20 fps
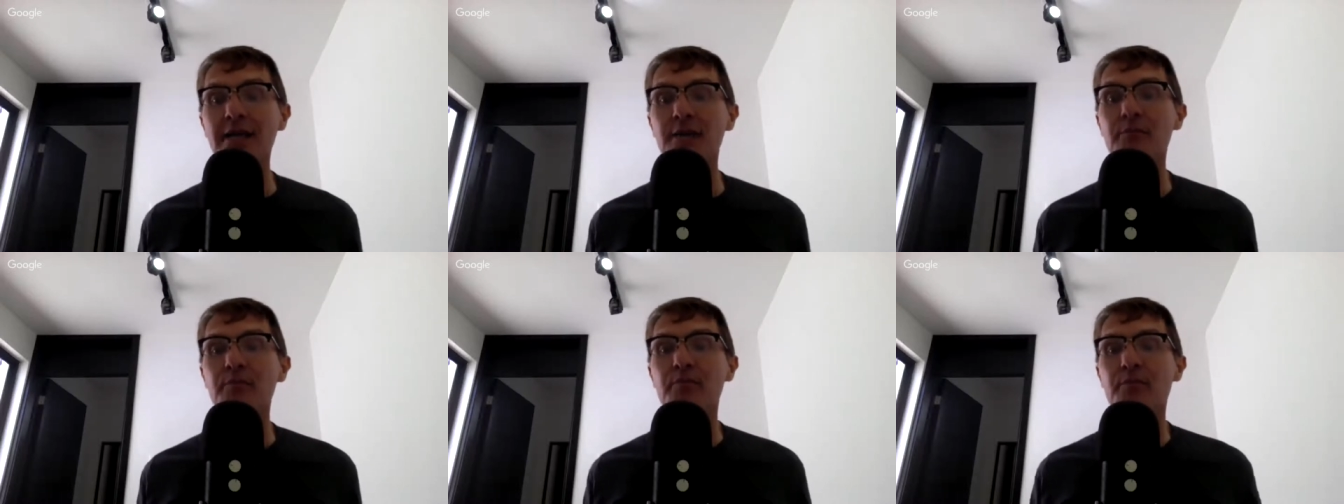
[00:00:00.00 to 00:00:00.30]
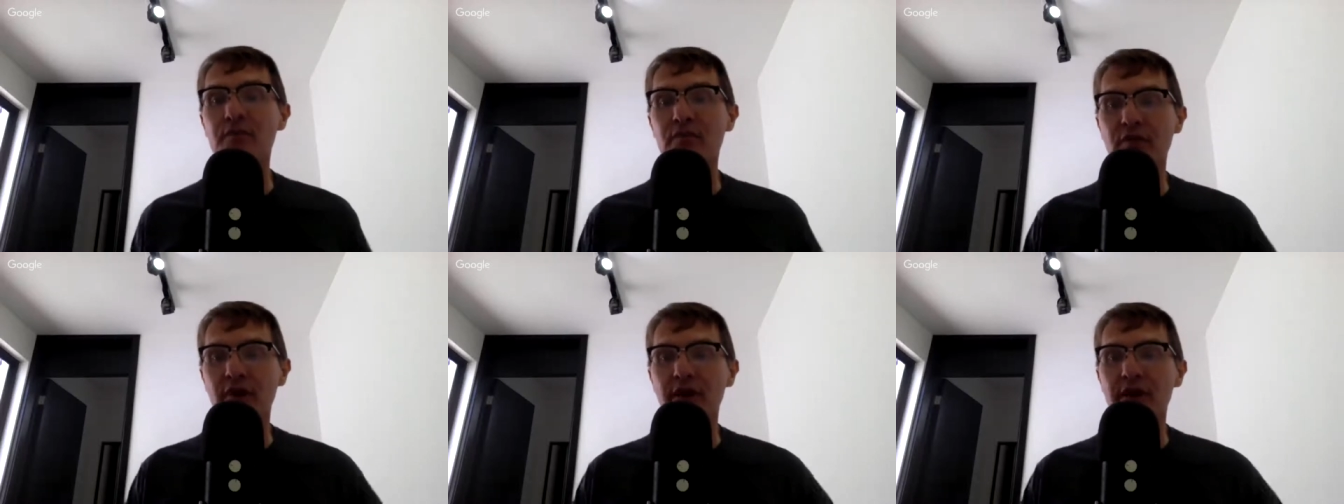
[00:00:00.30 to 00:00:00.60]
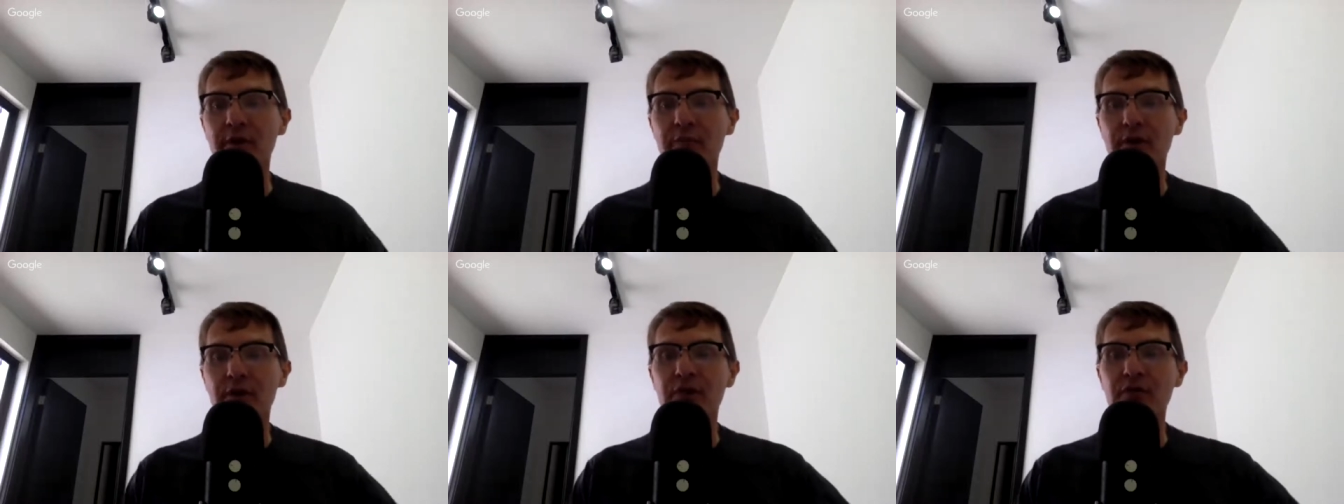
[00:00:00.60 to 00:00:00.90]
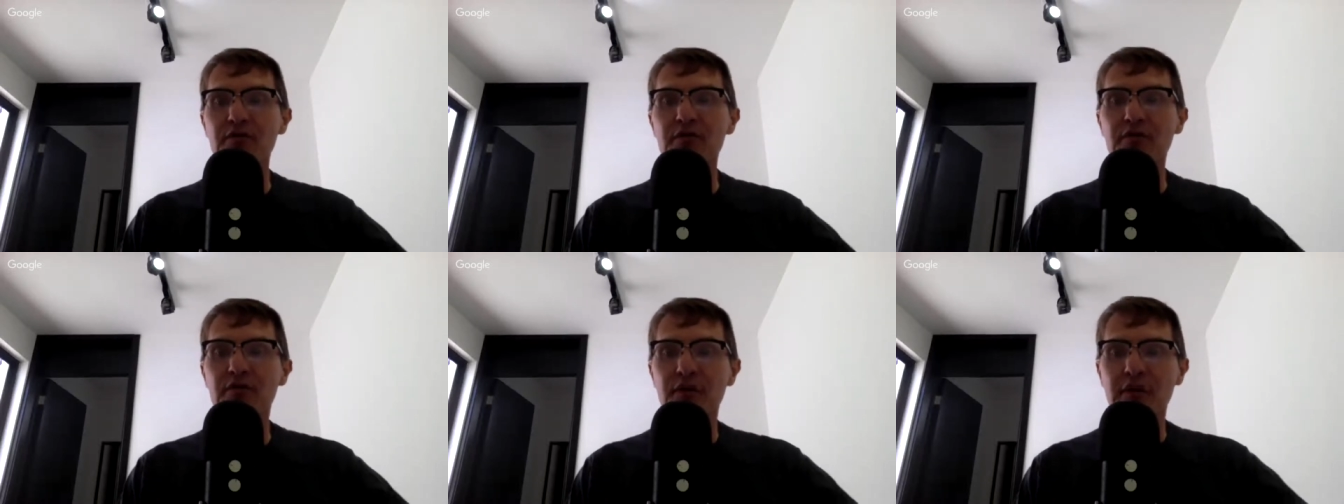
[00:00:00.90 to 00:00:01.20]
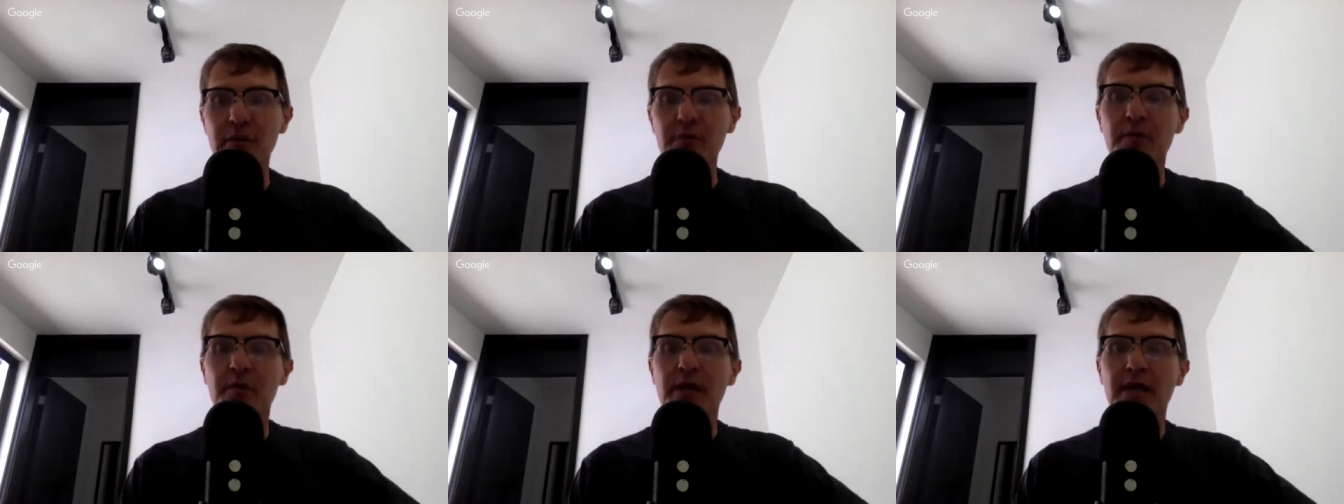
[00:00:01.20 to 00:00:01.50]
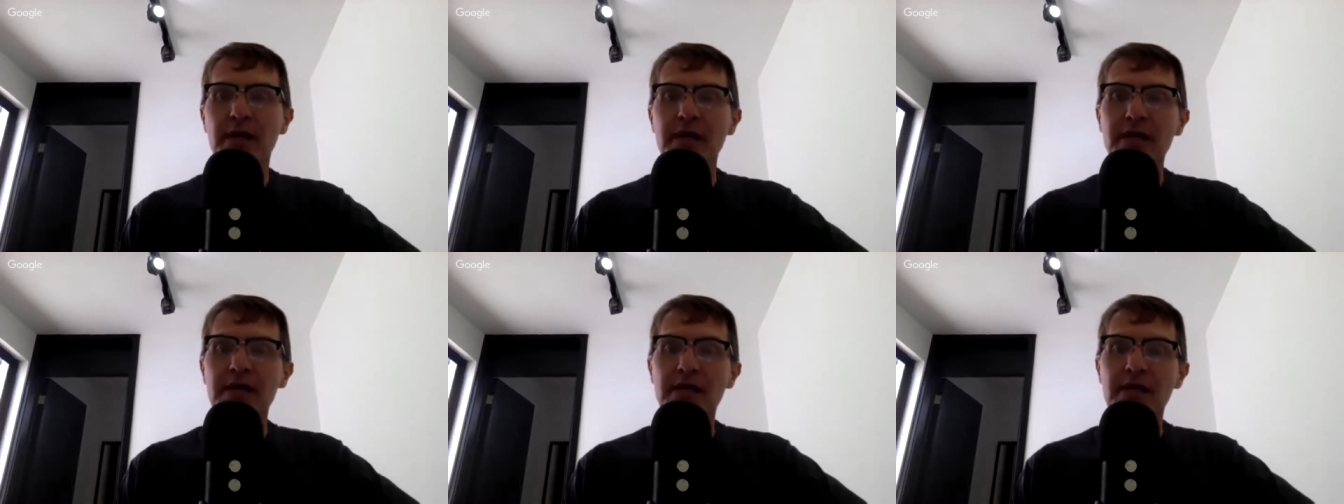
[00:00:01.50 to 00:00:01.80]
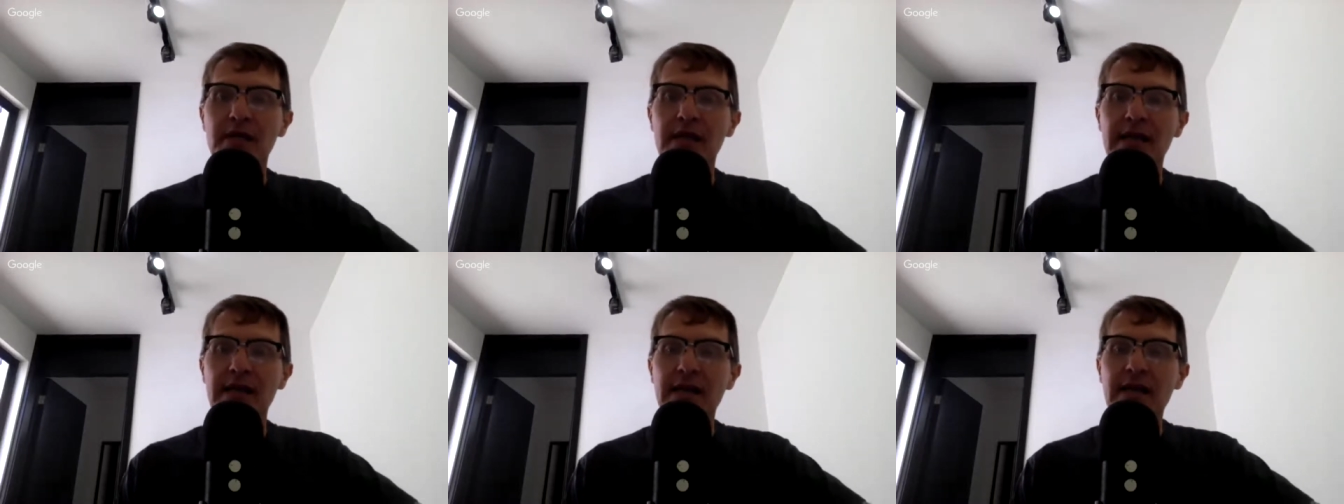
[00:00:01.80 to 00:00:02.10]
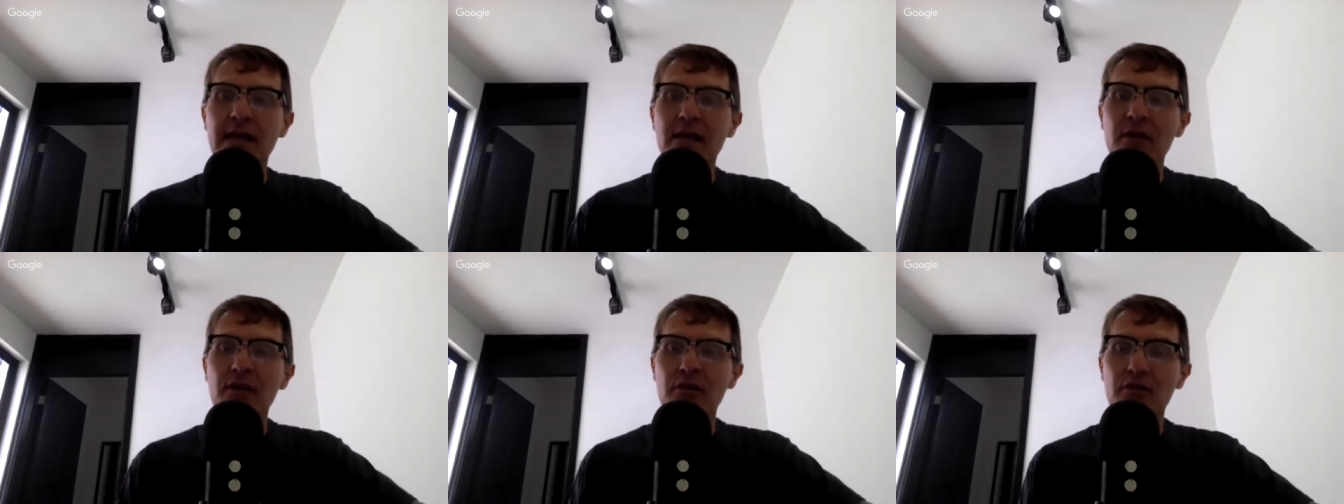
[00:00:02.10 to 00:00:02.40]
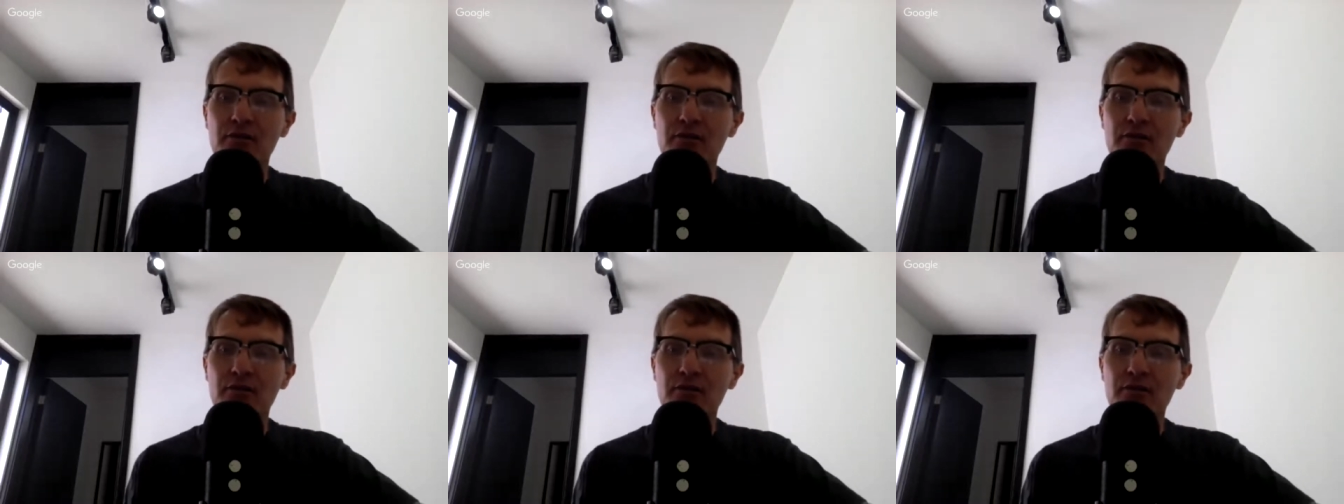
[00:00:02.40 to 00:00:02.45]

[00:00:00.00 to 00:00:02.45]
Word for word: i can provide better feedback